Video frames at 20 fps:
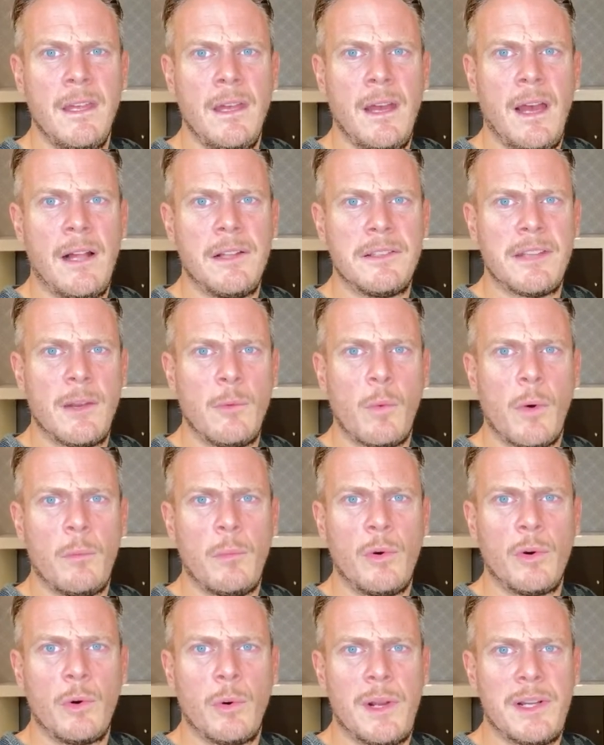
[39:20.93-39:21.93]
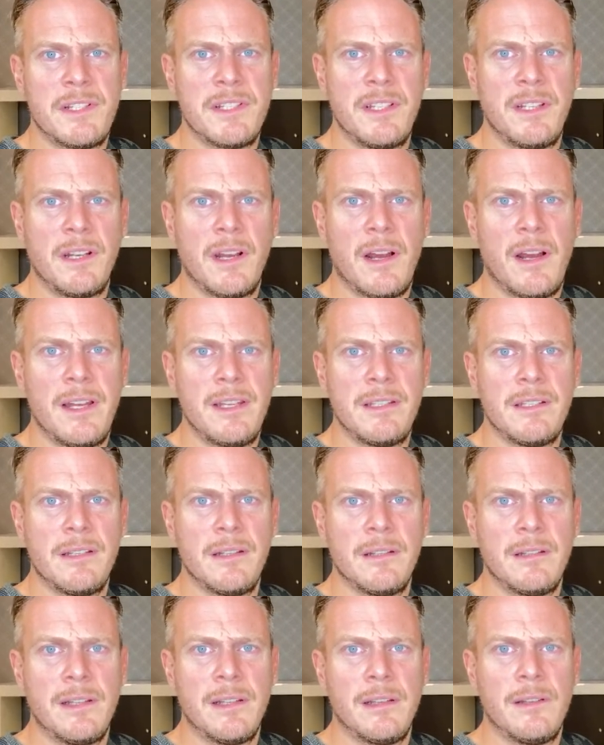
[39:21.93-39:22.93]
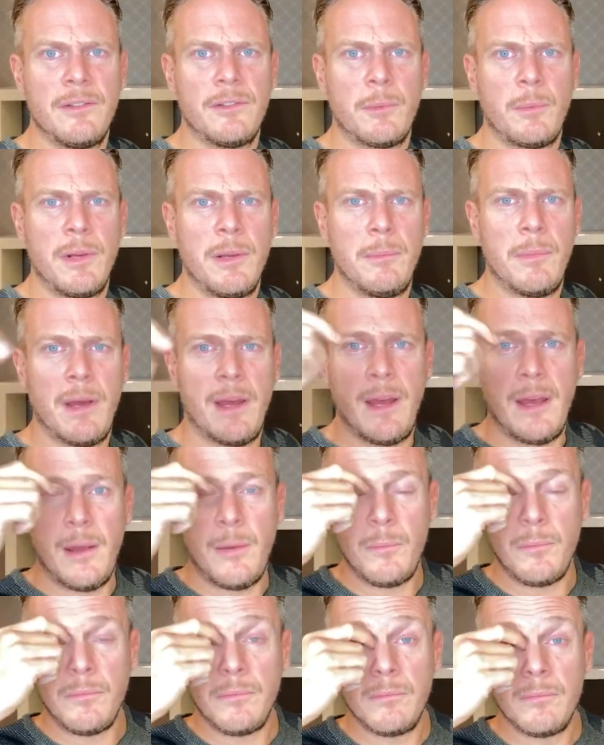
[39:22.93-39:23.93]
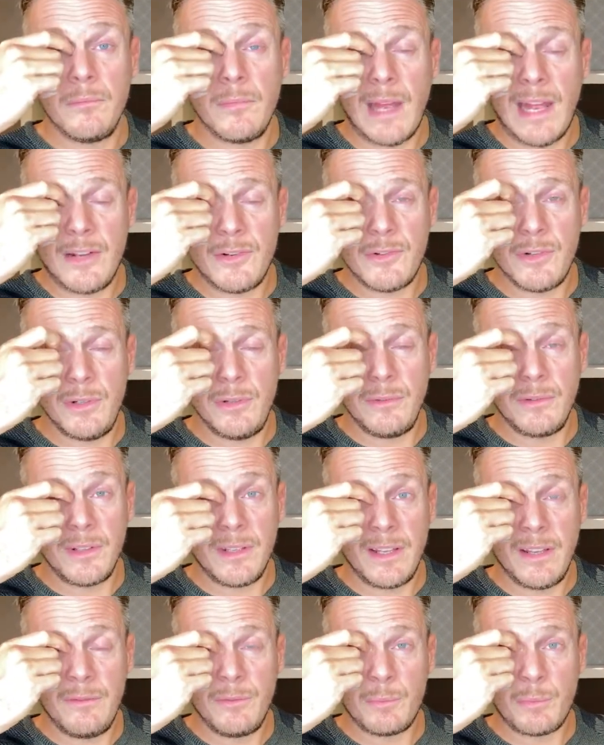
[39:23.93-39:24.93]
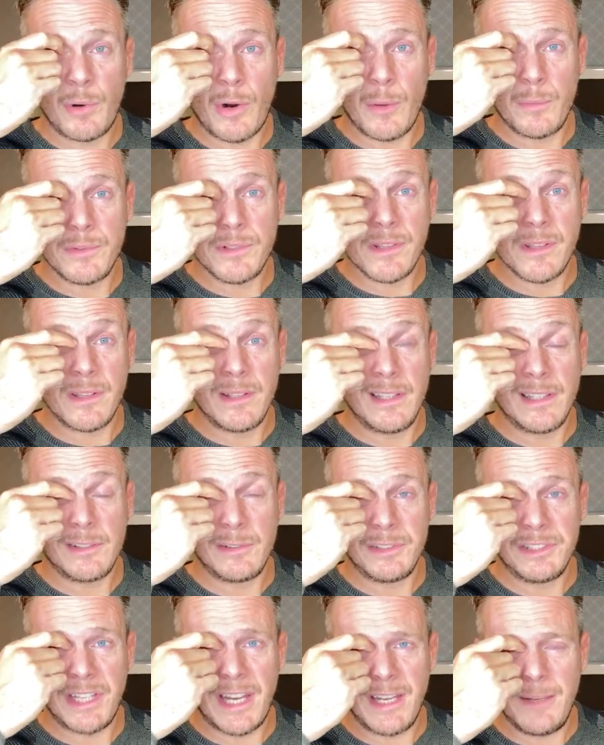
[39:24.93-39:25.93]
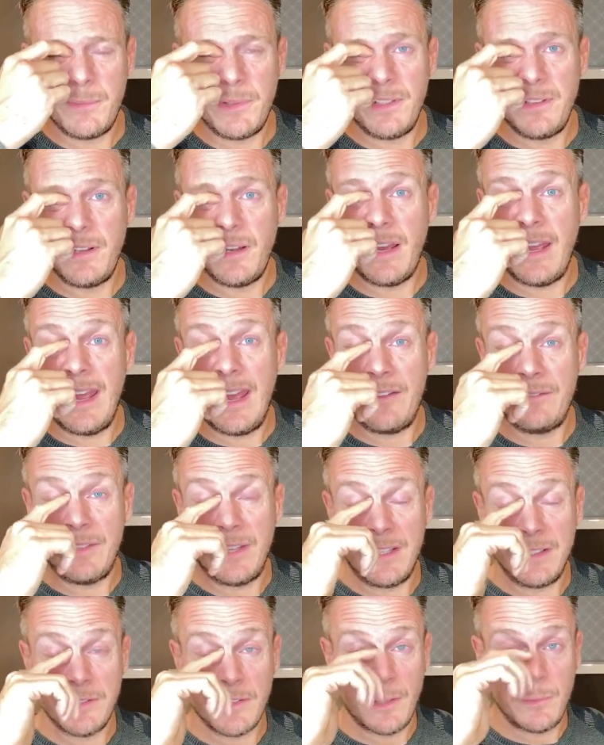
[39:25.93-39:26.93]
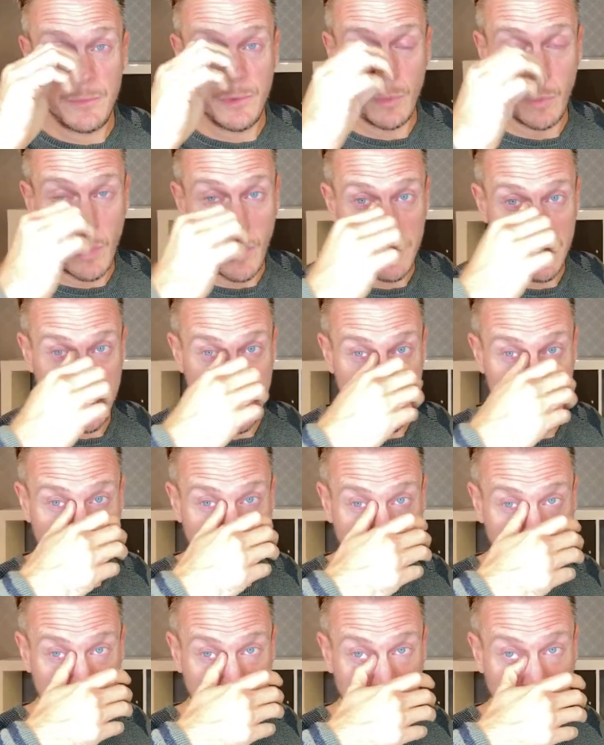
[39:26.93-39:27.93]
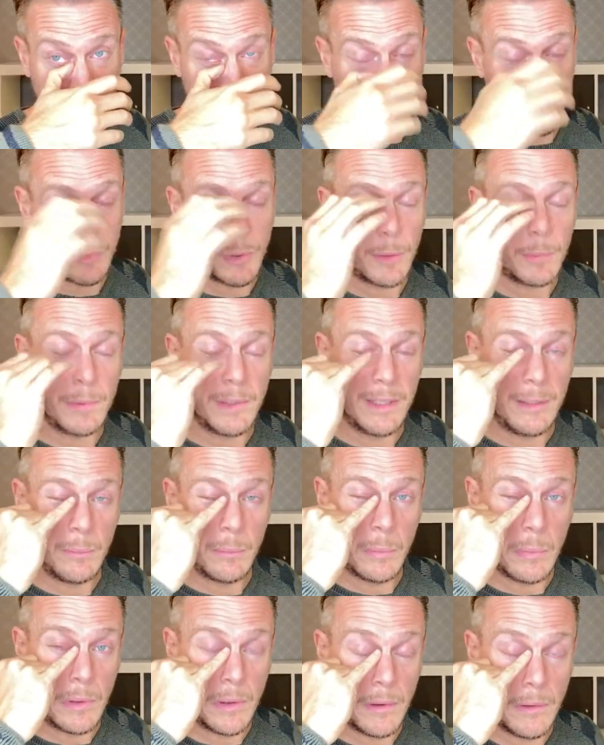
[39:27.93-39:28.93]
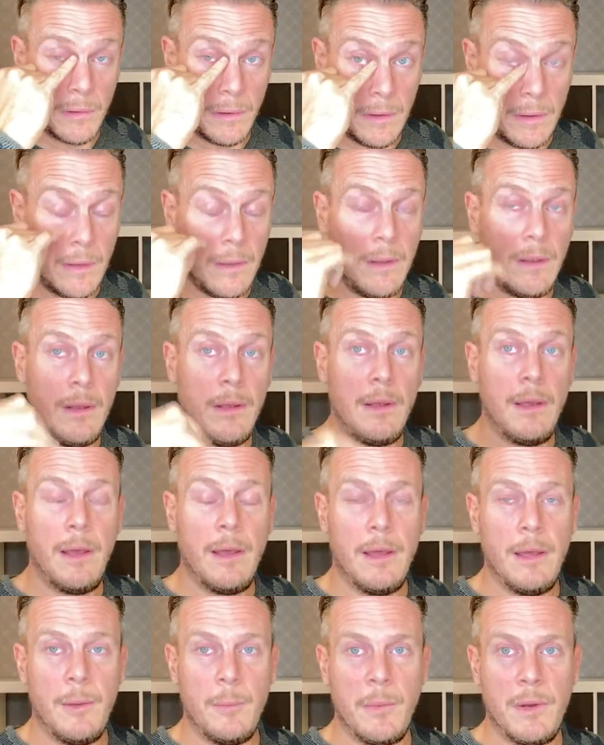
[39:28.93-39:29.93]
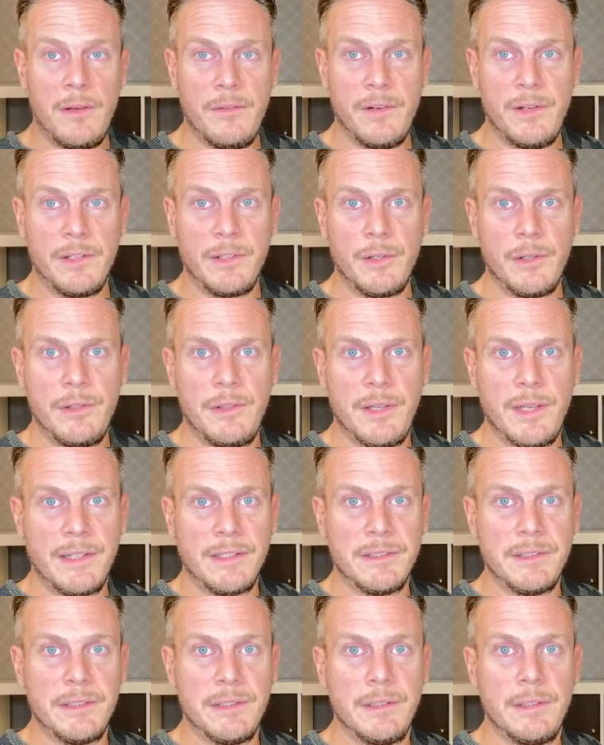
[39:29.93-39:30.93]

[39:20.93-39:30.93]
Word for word: I'll take one more question, guys. Somebody, Andrew, gives props to The Little Shaman. I haven't had time to watch The Little Shaman properly, but I've heard good things.